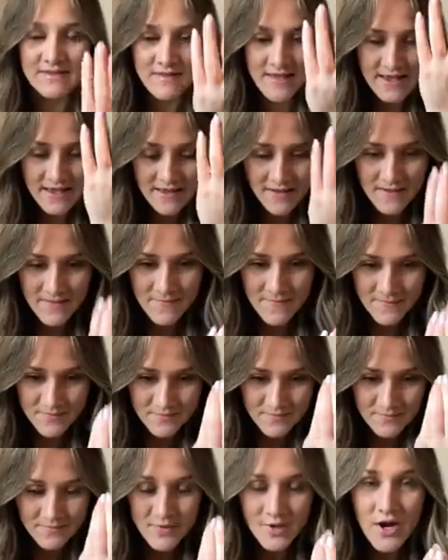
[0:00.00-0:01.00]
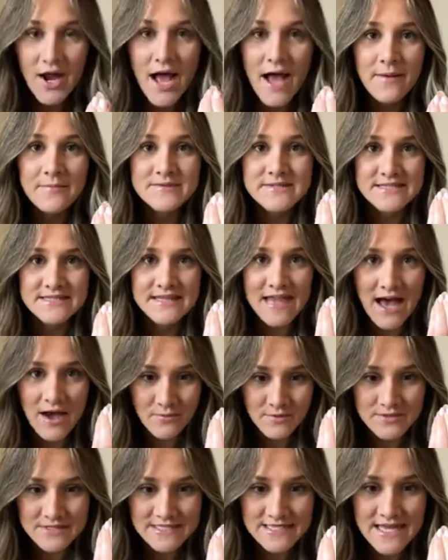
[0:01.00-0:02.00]
Like perhaps that
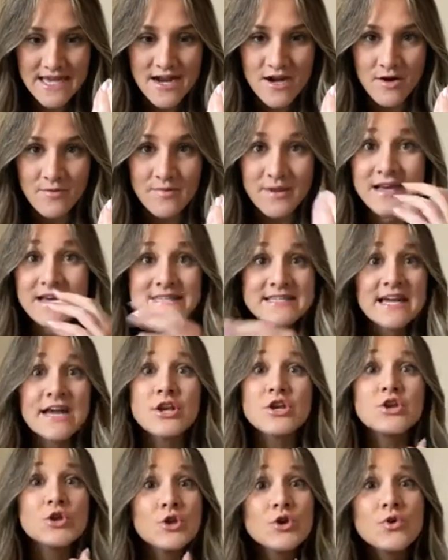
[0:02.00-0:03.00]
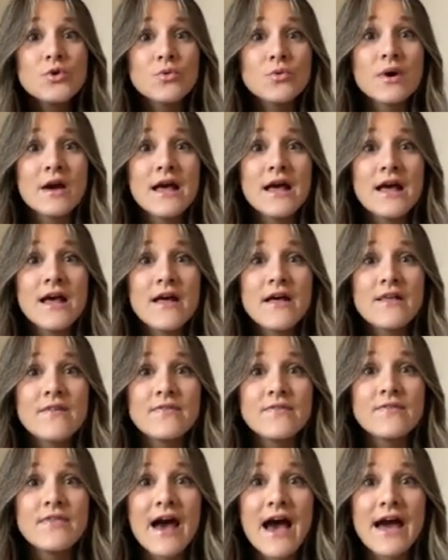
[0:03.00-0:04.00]
was there because I knew
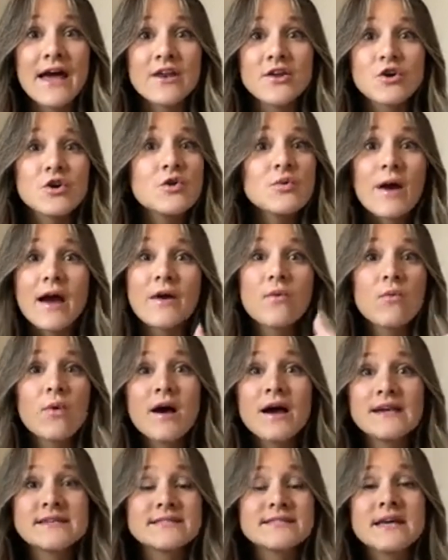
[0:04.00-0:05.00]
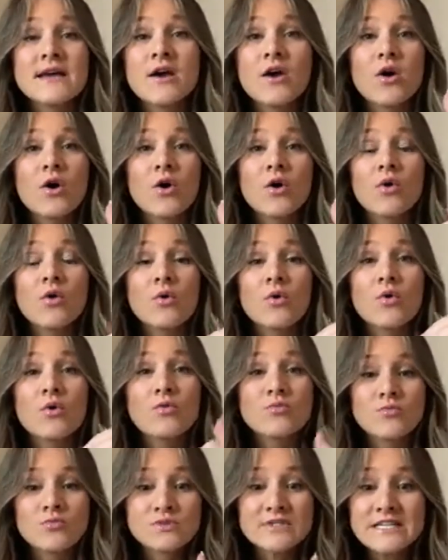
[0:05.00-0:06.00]
that who I was
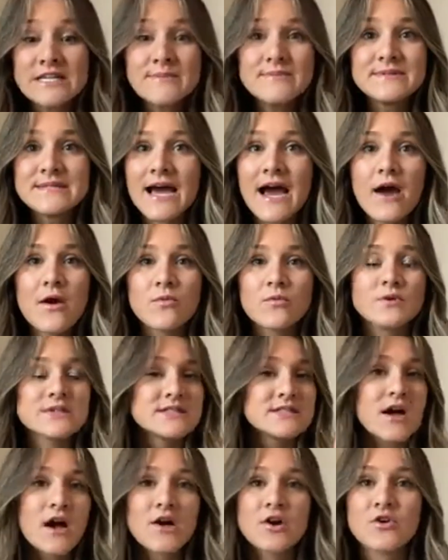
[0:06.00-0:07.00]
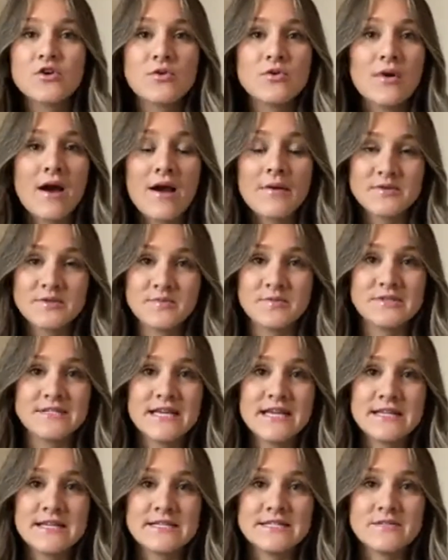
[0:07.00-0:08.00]
deep down was not who I was
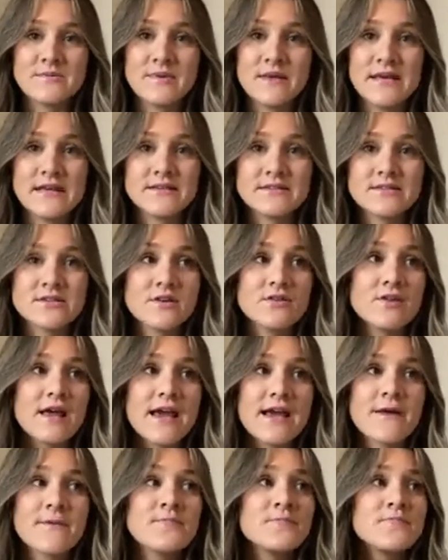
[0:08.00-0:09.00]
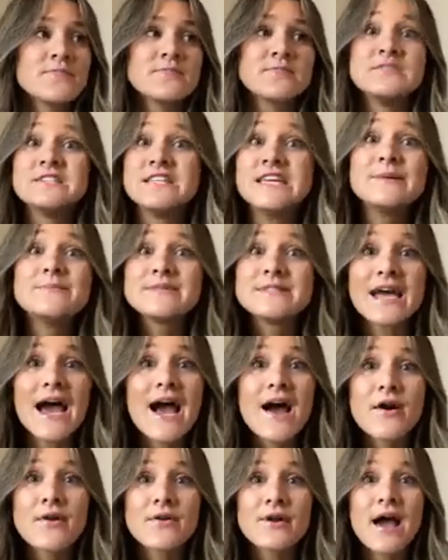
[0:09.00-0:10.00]
pretending to be. So like deep
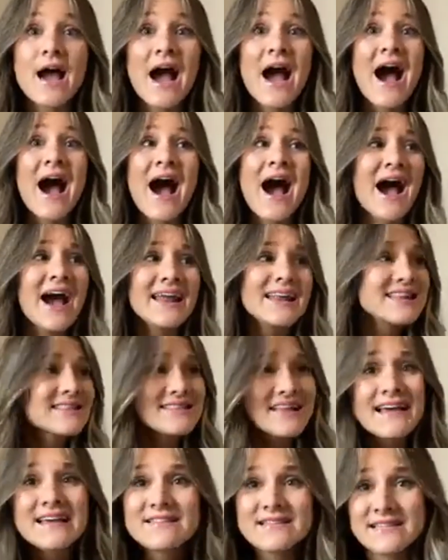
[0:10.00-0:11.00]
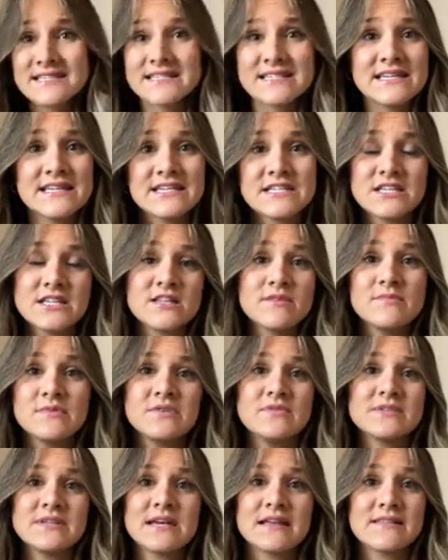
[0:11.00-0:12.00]
down, I didn't like listening to the
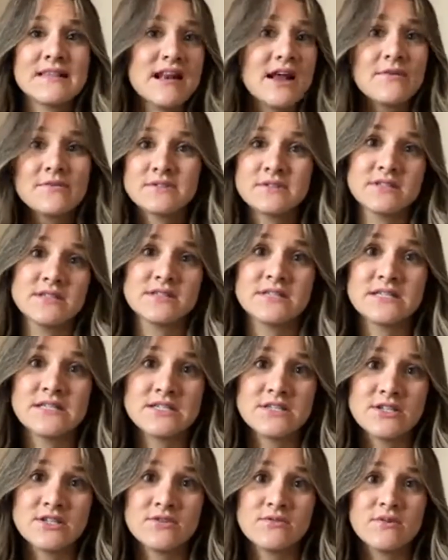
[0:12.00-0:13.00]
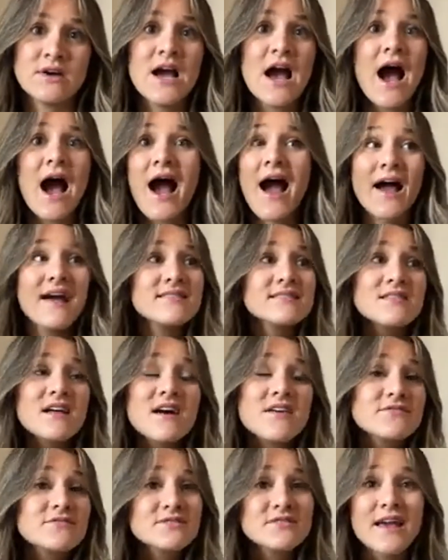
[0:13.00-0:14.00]
music that I was listening to. I
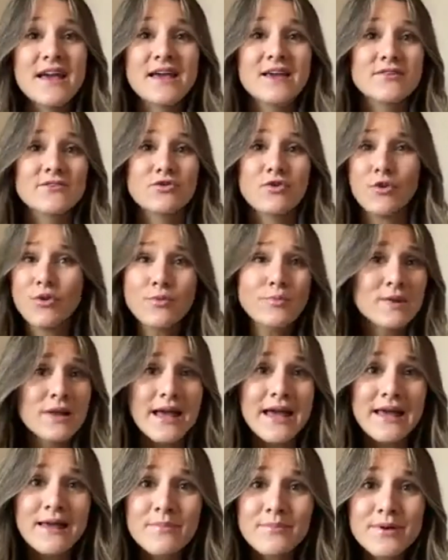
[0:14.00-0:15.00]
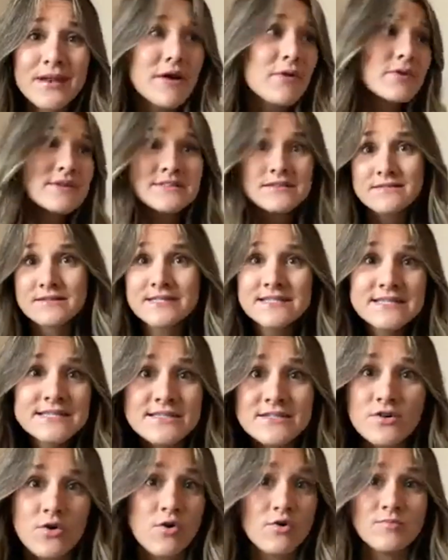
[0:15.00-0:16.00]
loved like Coldplay, but I wasn't listening
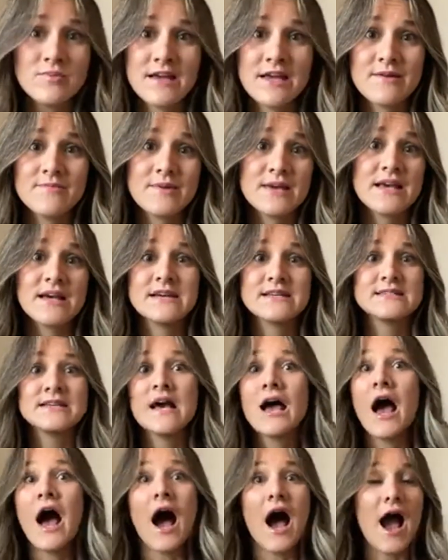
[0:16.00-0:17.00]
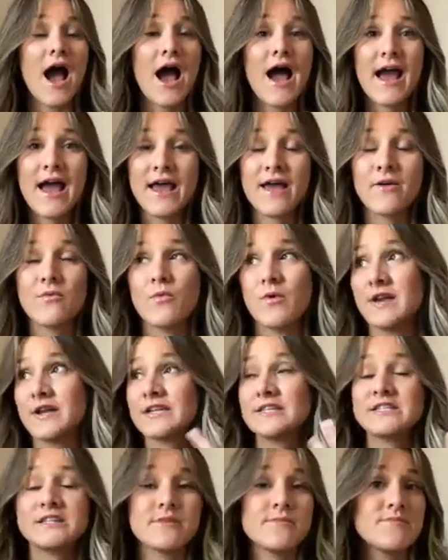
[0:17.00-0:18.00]
to Coldplay because I
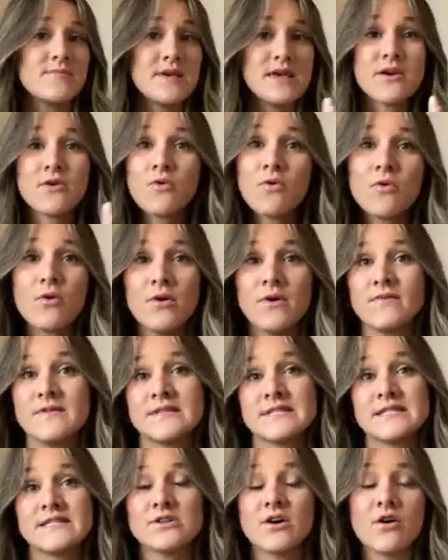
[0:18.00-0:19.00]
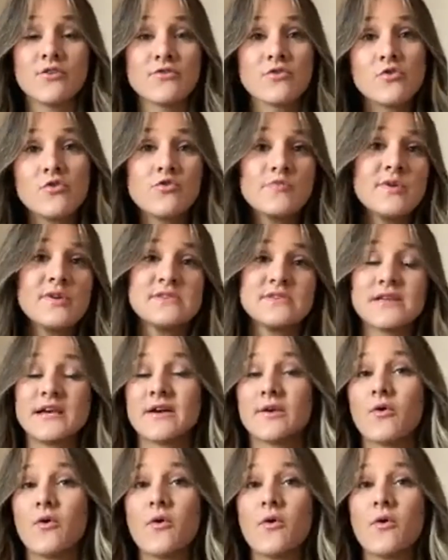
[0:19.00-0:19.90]
wanted to be cool and listen to all the cool music.